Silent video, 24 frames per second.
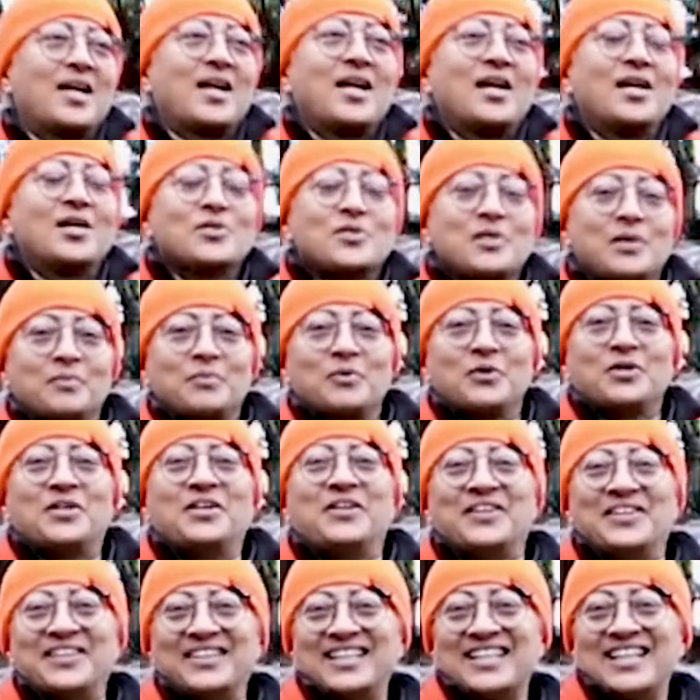So I'm going to
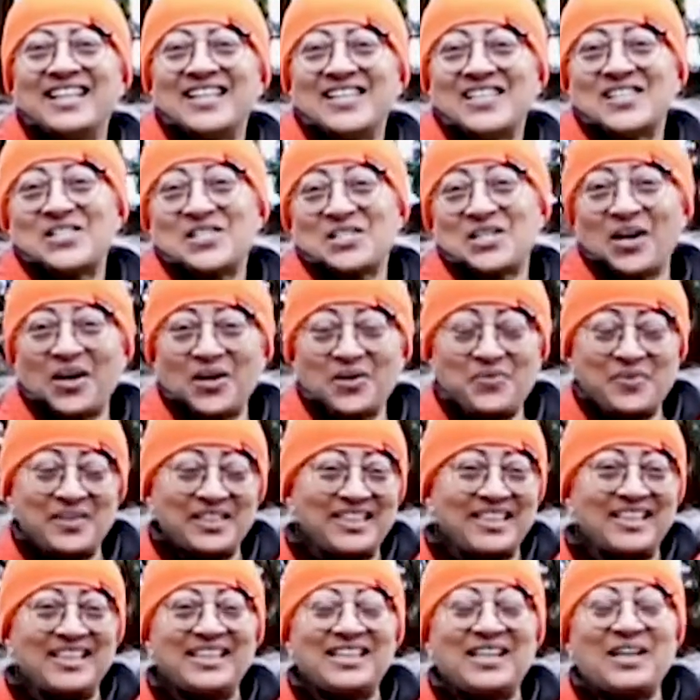start with a
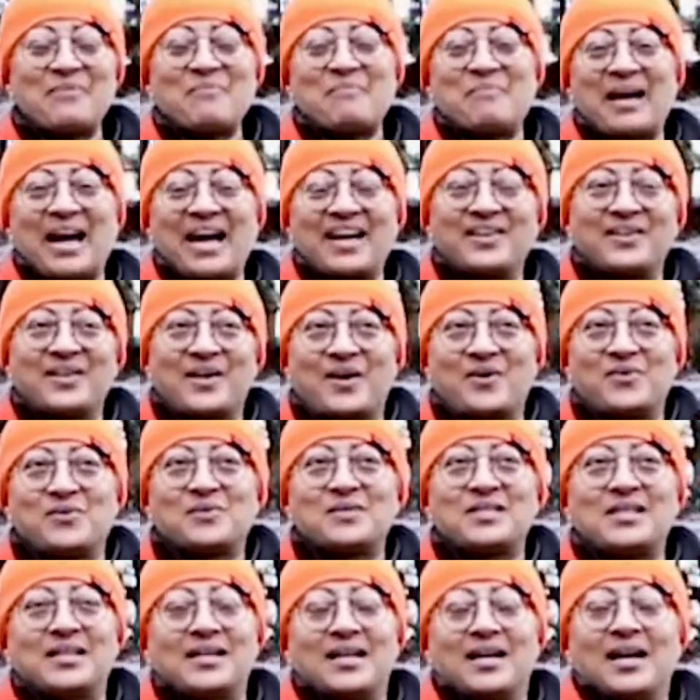little background.
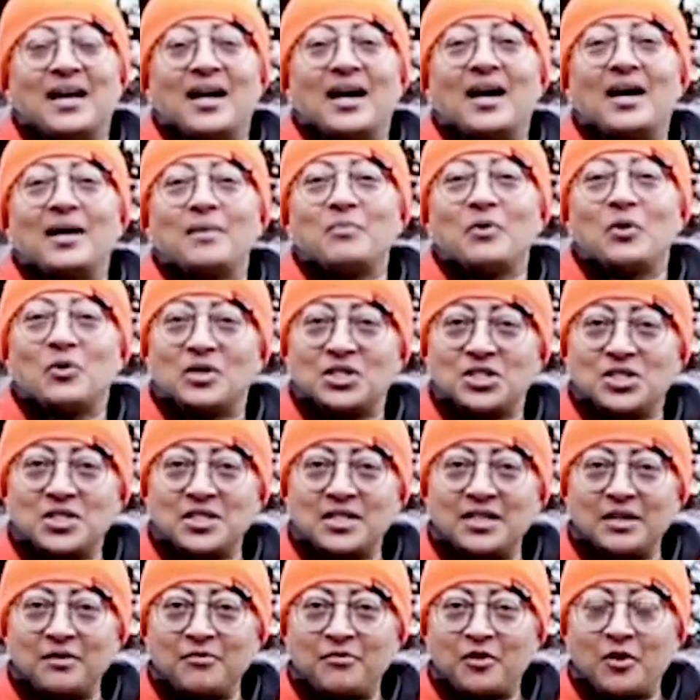I'm
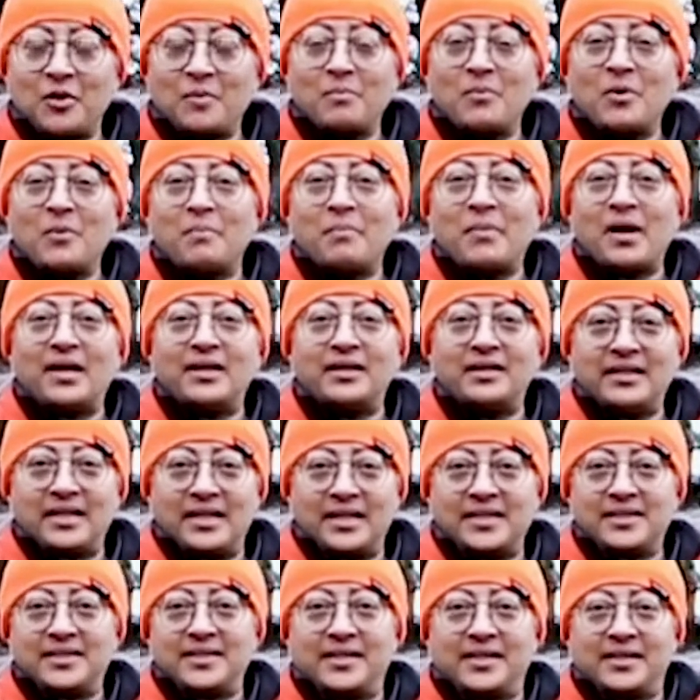originally from Mumbai,
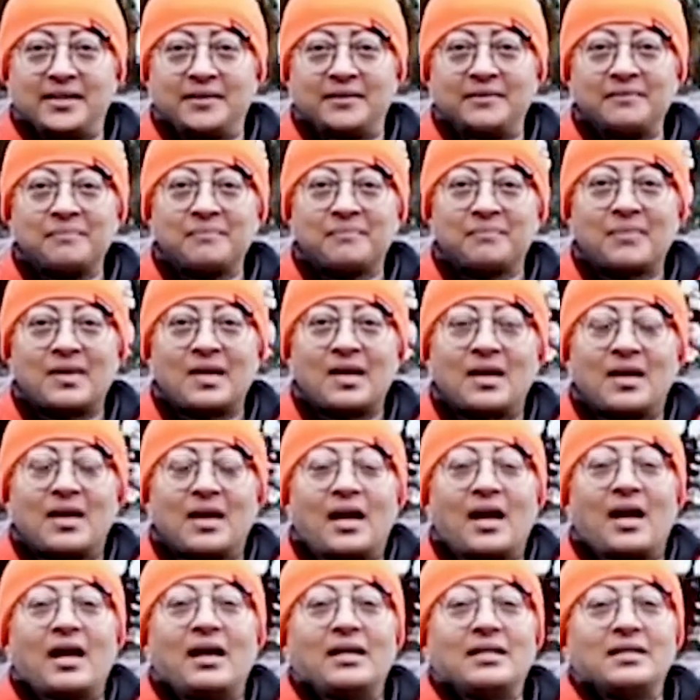India,
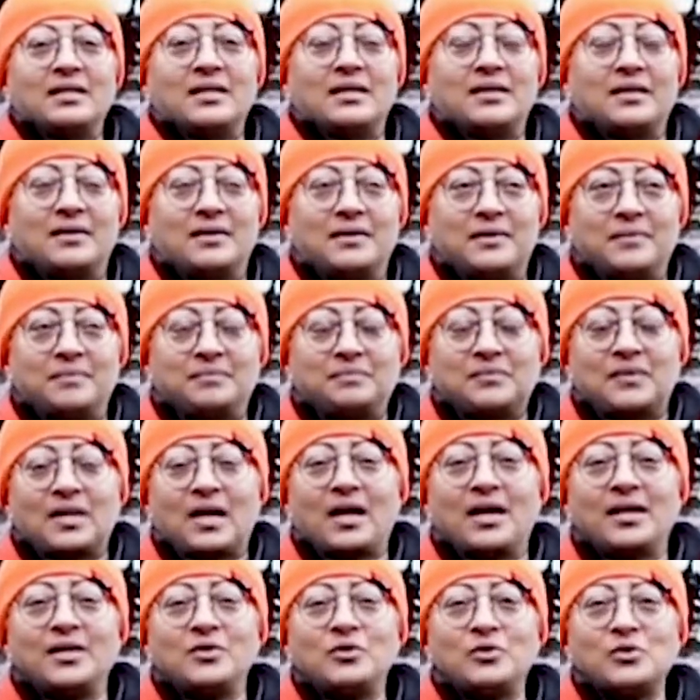and I
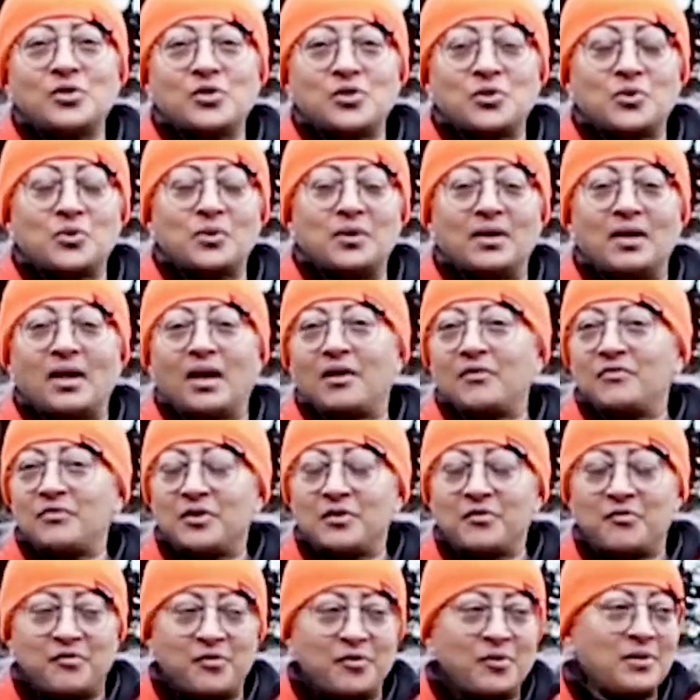used to love the
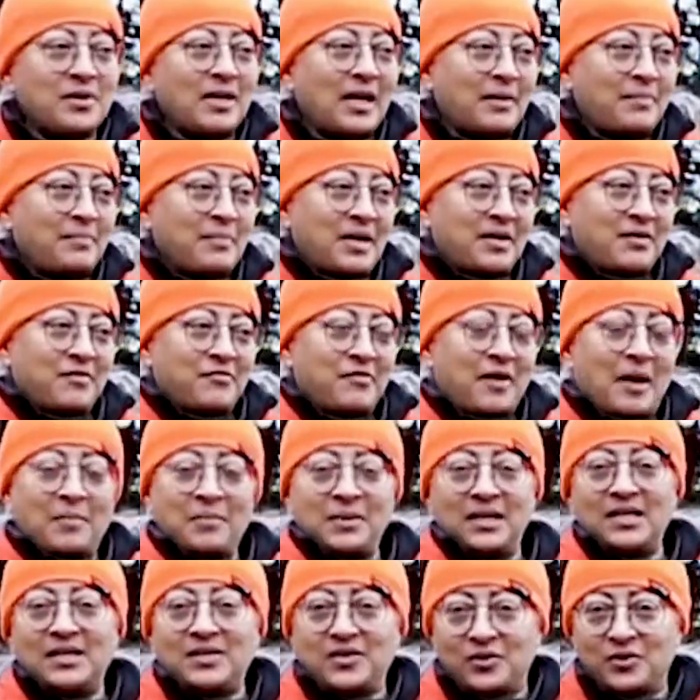food that my
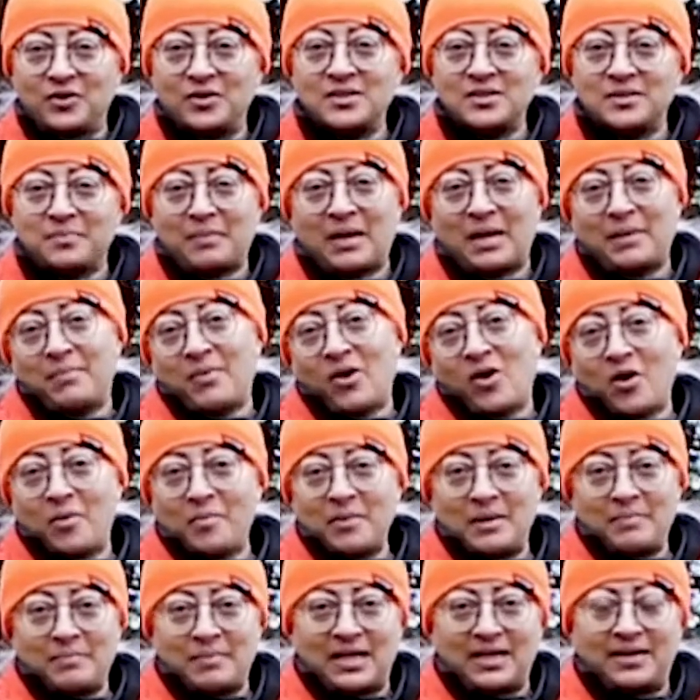family cooked, my mom
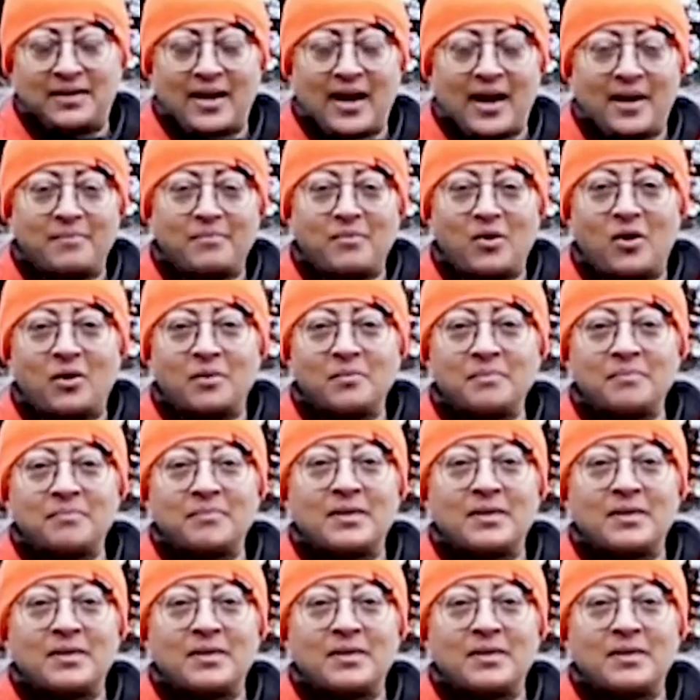and my grandmom.